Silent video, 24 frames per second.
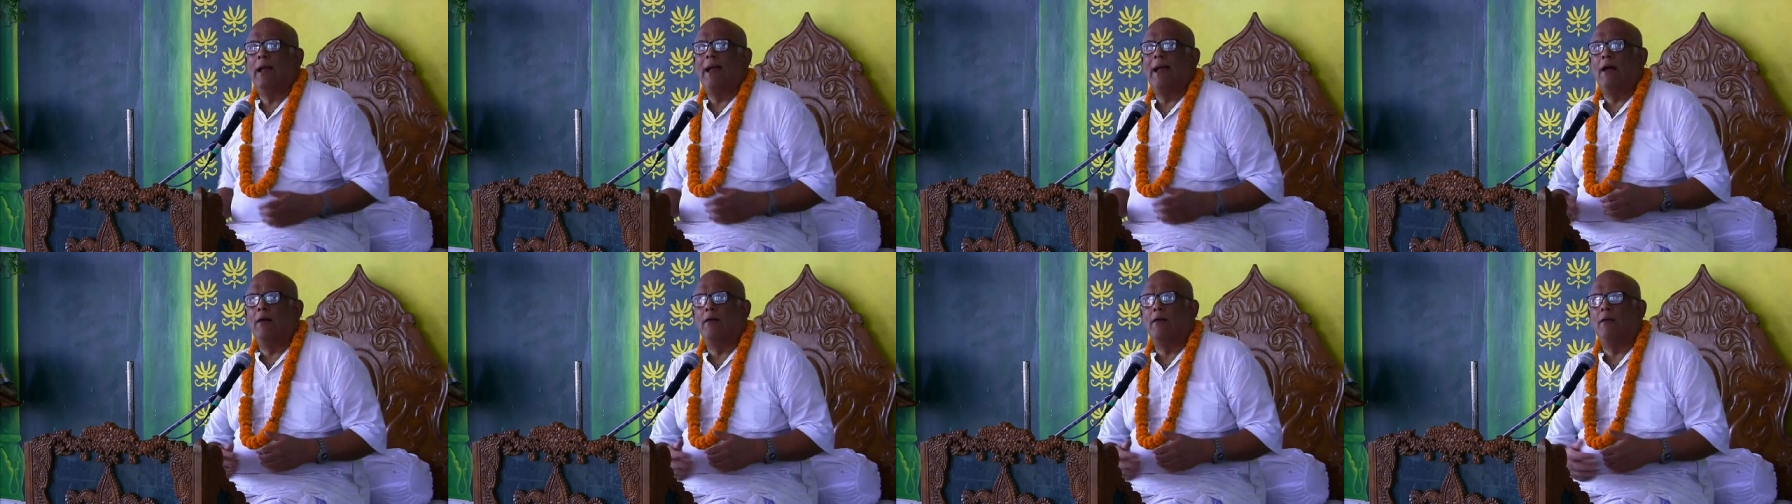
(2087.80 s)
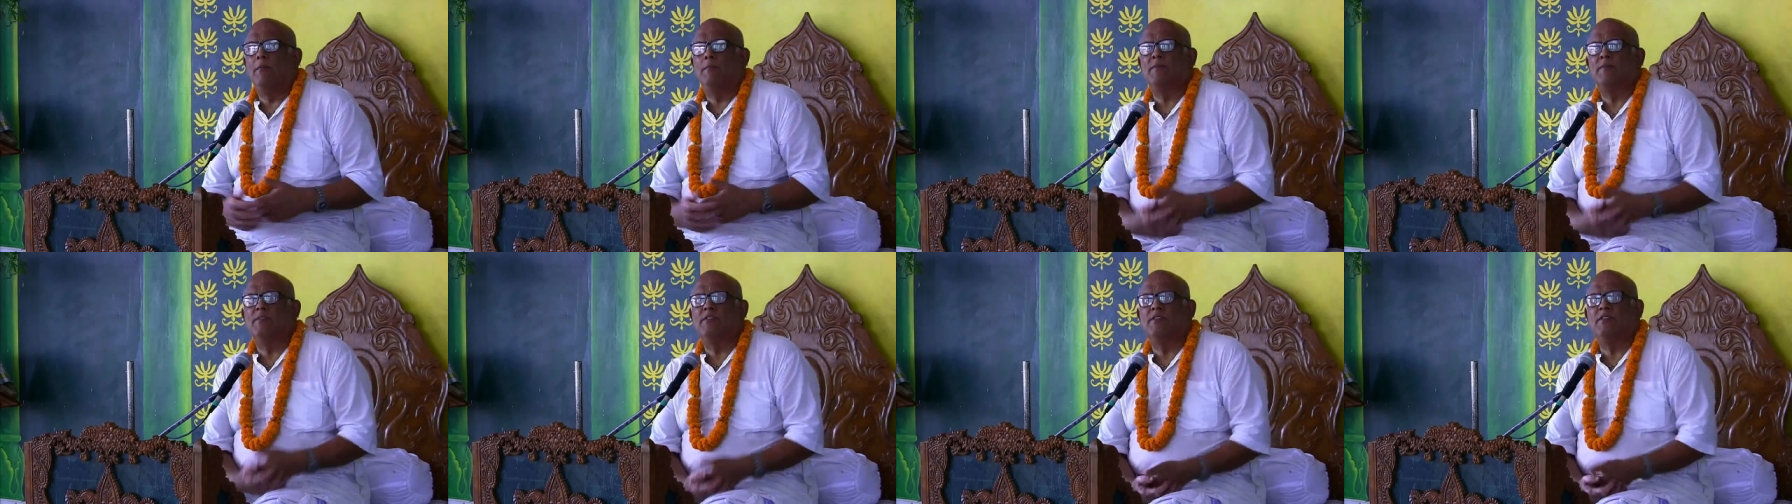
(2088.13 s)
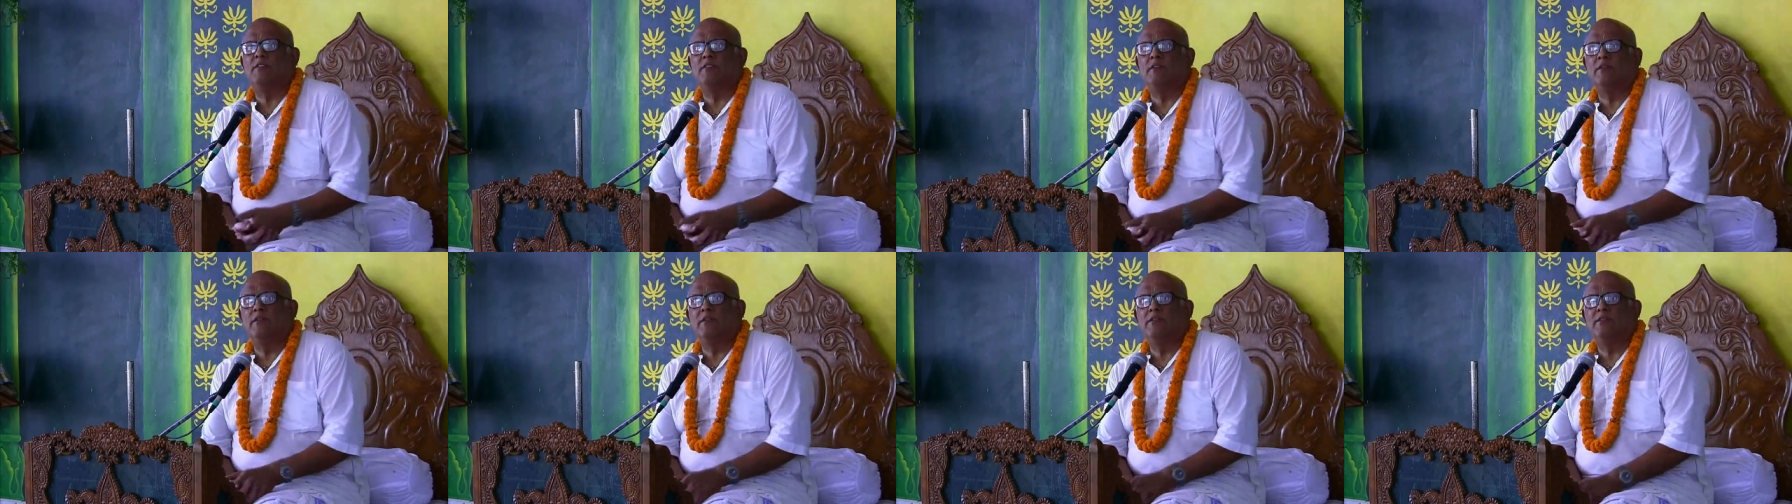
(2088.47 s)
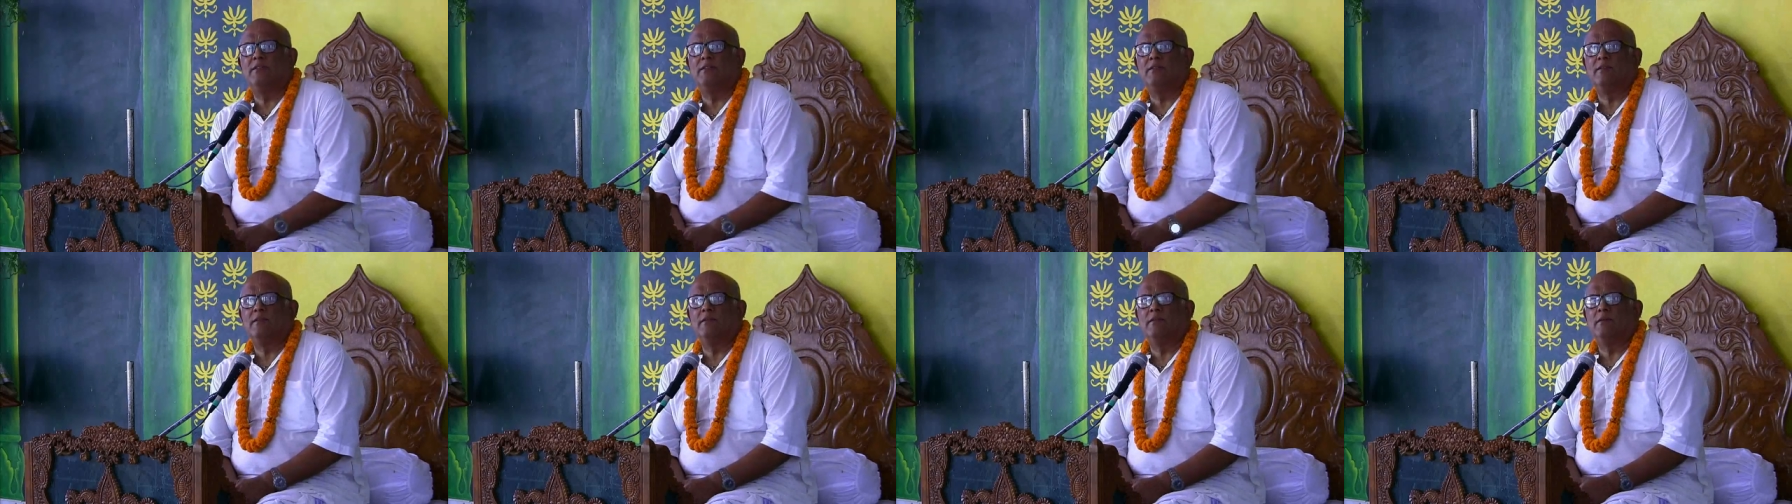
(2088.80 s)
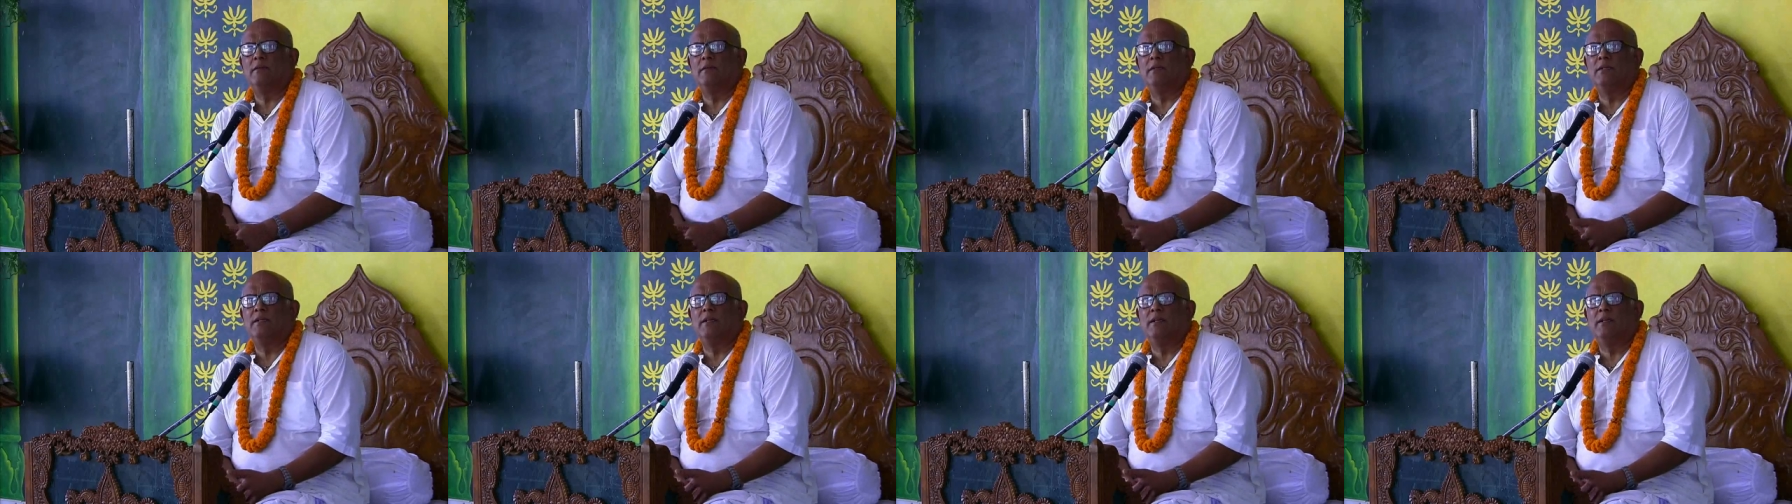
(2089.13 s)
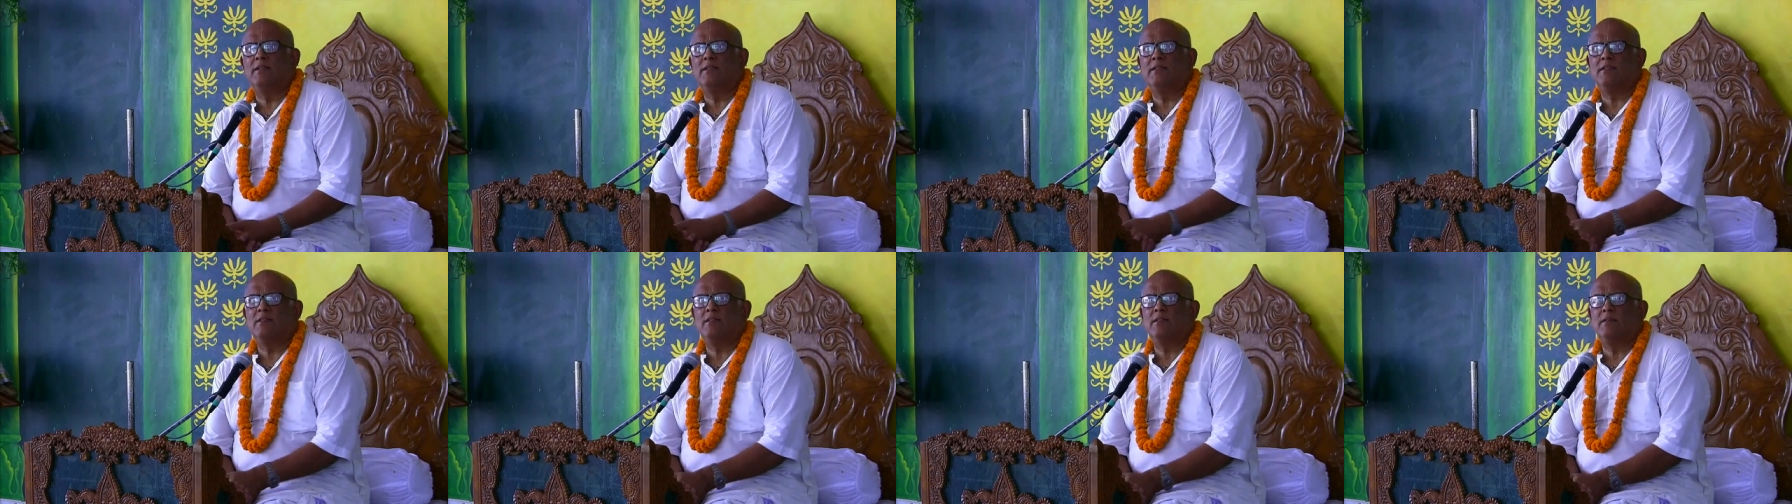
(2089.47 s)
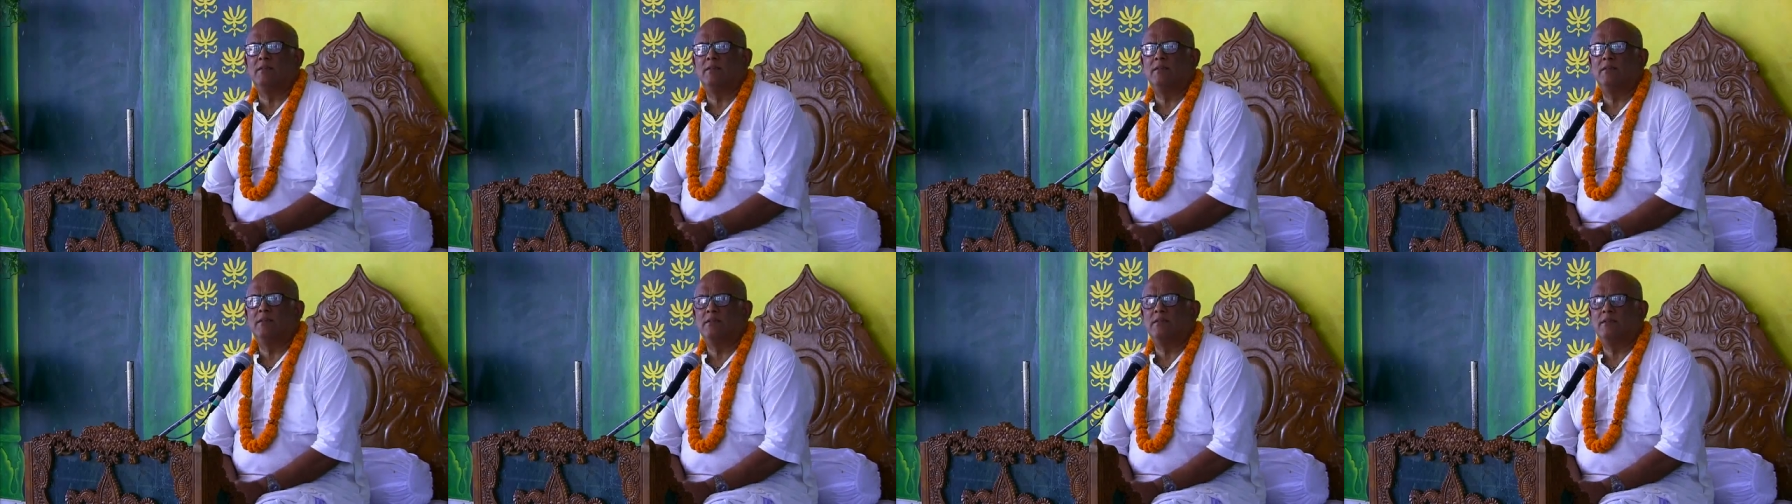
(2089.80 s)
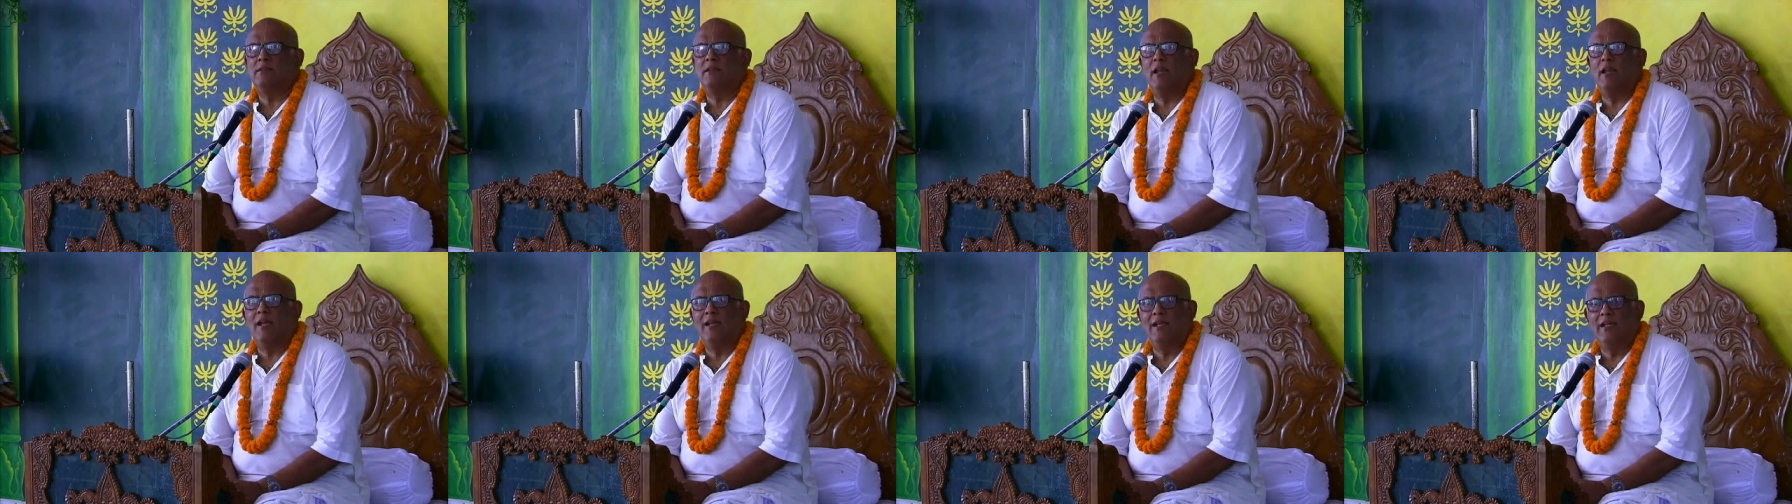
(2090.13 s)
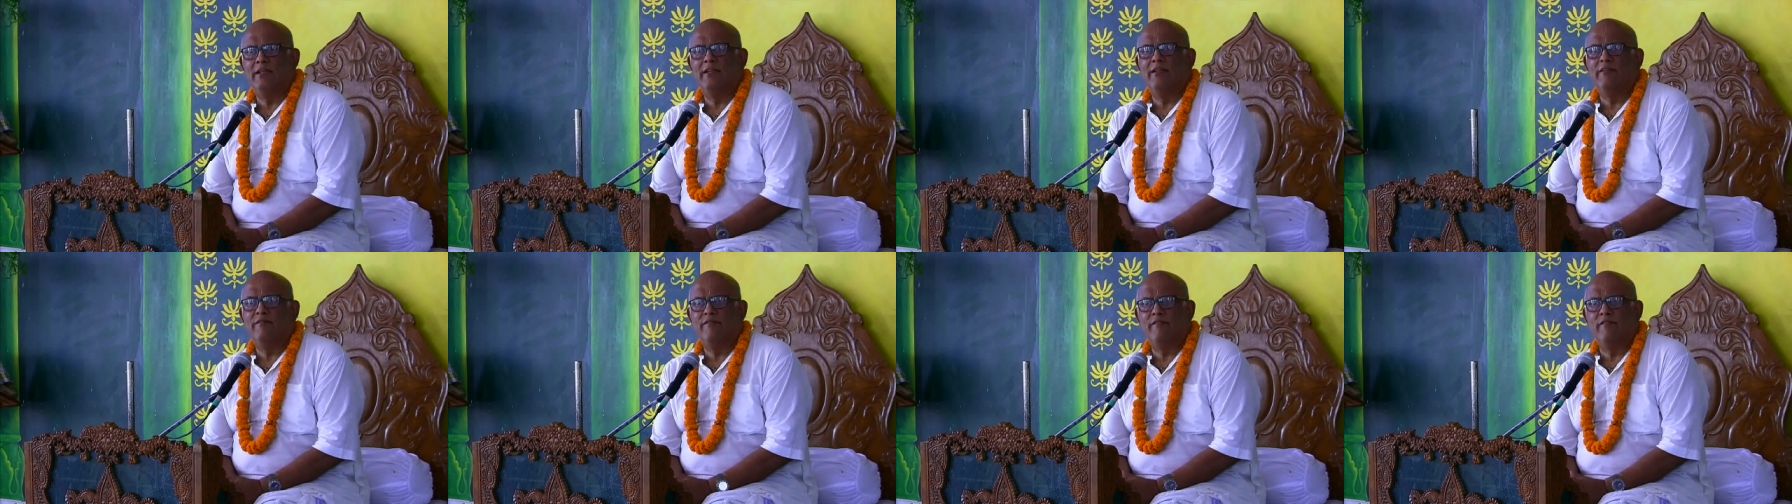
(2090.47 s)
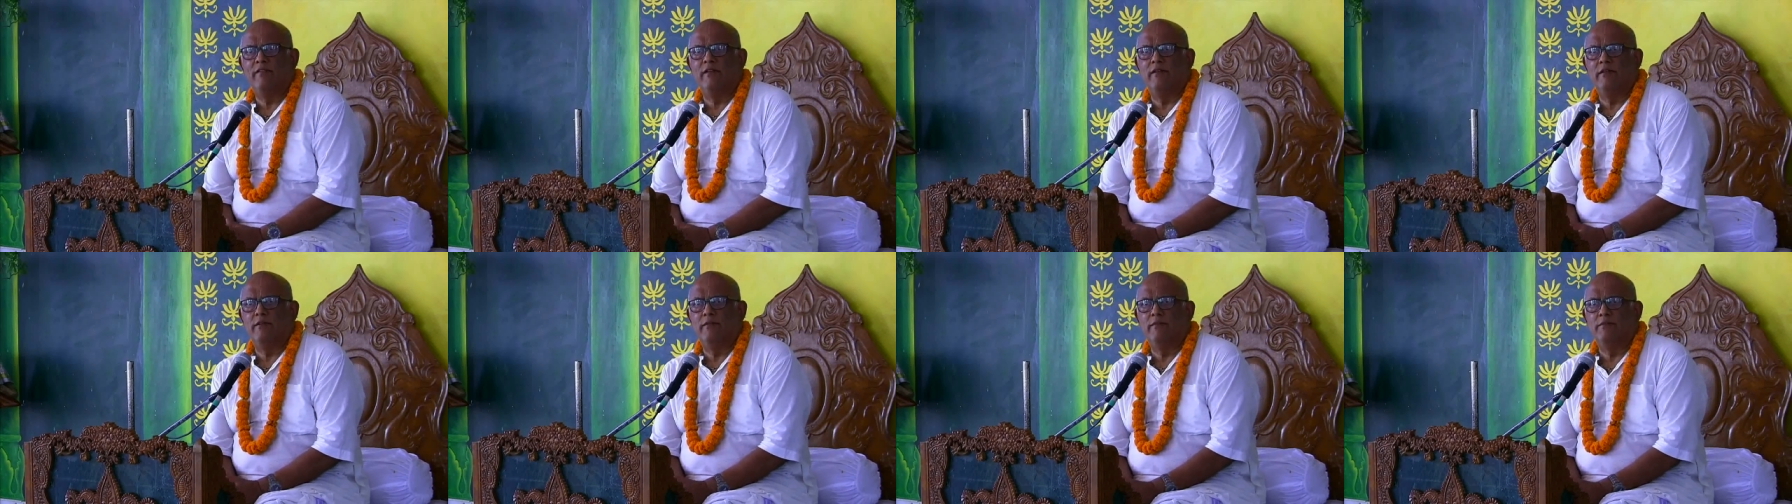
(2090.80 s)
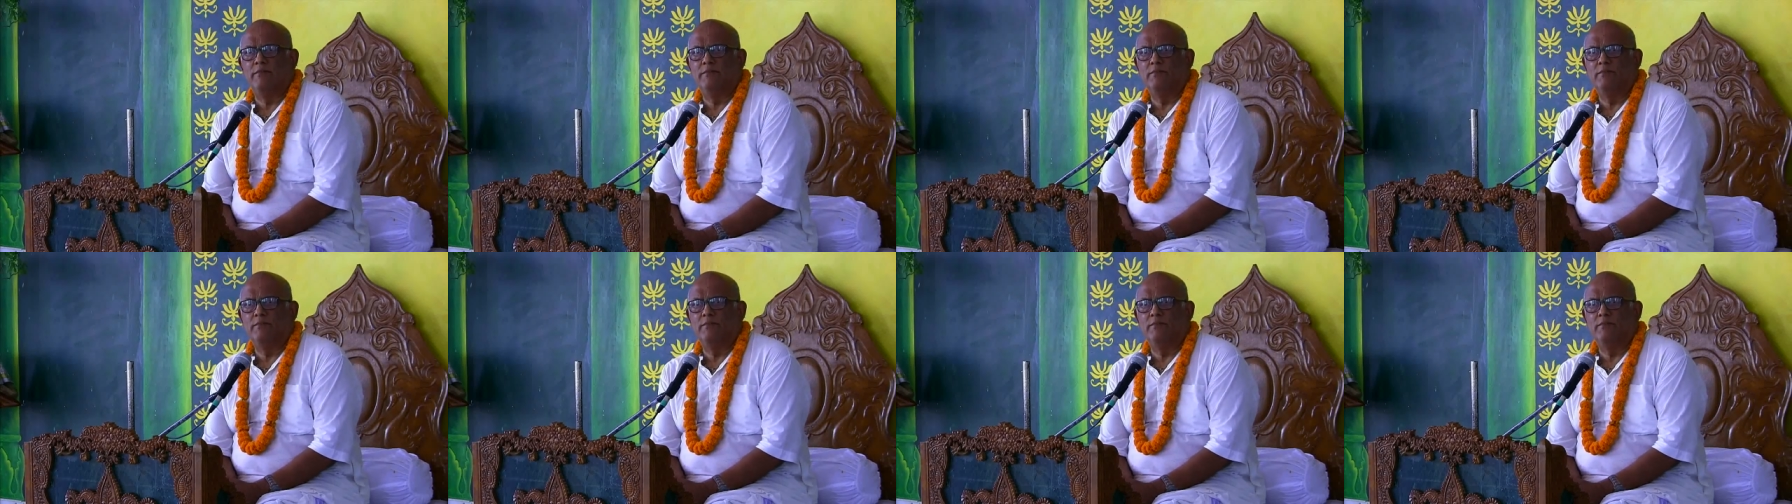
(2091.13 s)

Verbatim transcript: Our position is, is slightly different.